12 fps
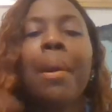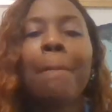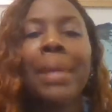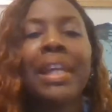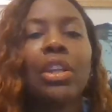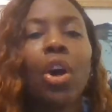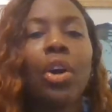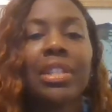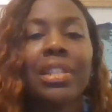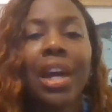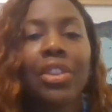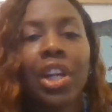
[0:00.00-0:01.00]
making all
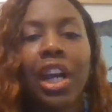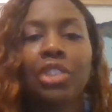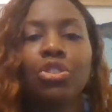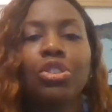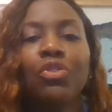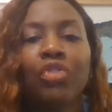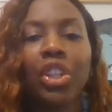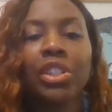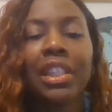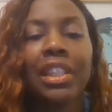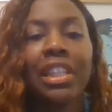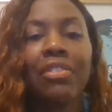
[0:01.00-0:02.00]
these other countries first
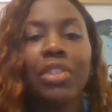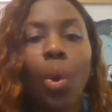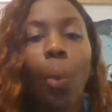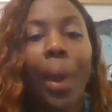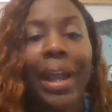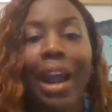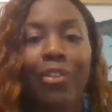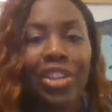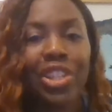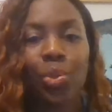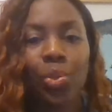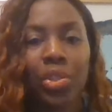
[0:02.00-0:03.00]
and giving away our
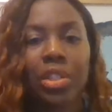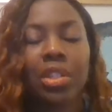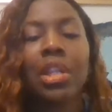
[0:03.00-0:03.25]
resources